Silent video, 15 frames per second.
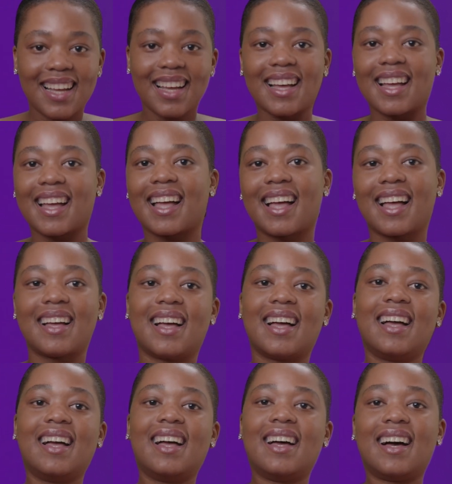Yeah.
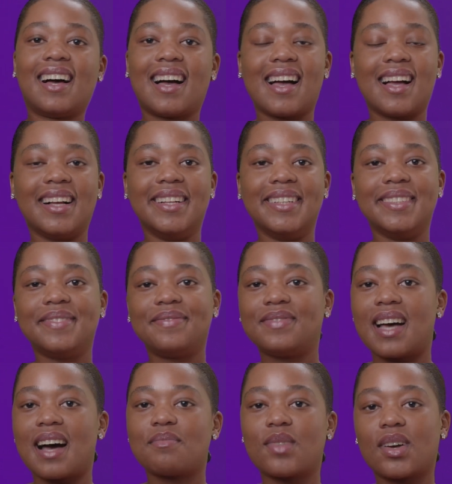
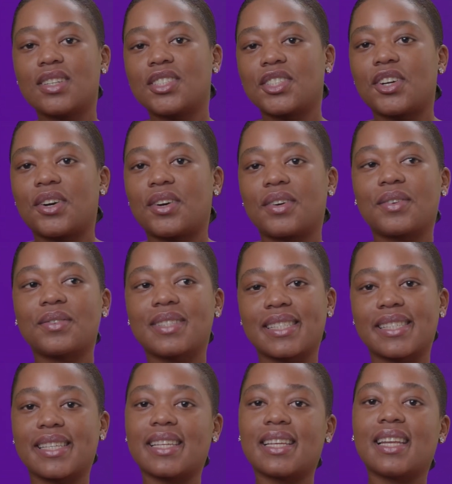I'm not sure. Let's
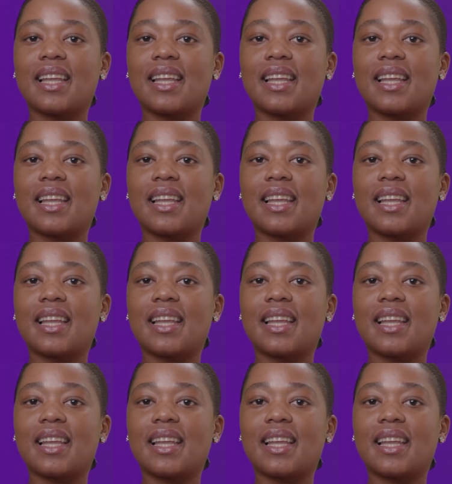see.